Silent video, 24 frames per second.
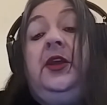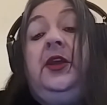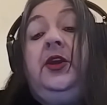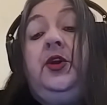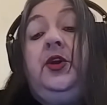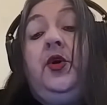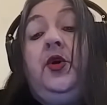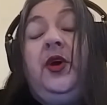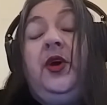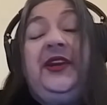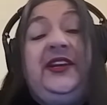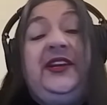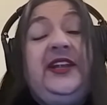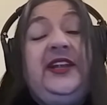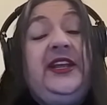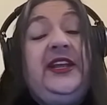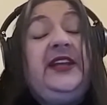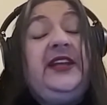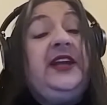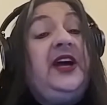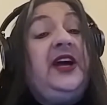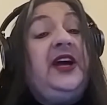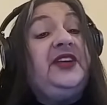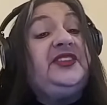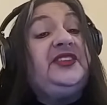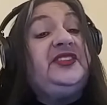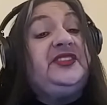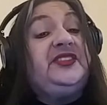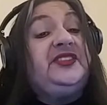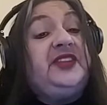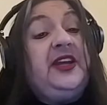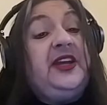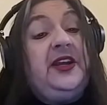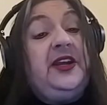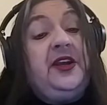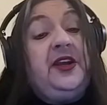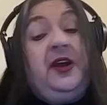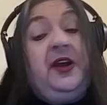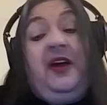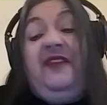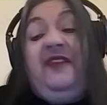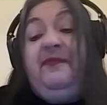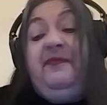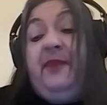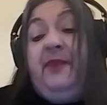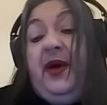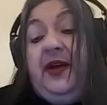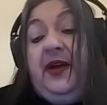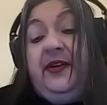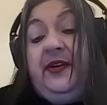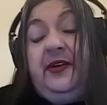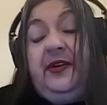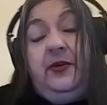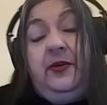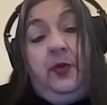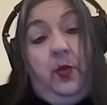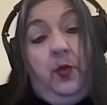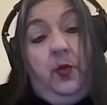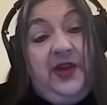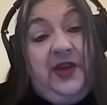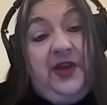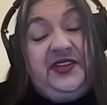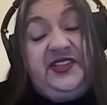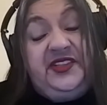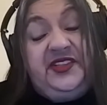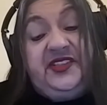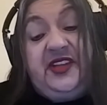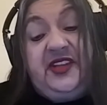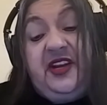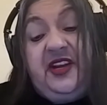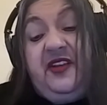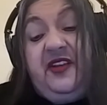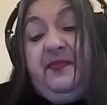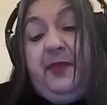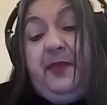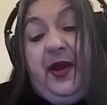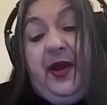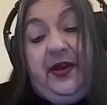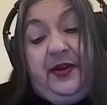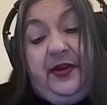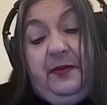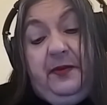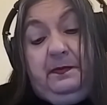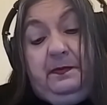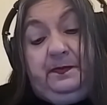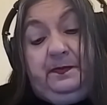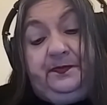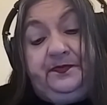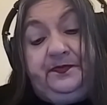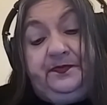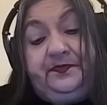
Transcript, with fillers: Going to need a stick of butter, one stick of butter.